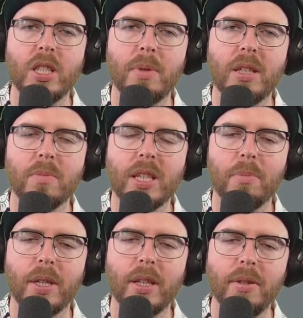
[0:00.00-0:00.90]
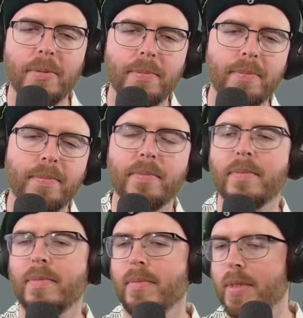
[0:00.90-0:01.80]
to make them sound bigger?
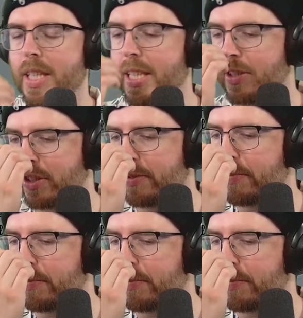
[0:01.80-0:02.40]
He is.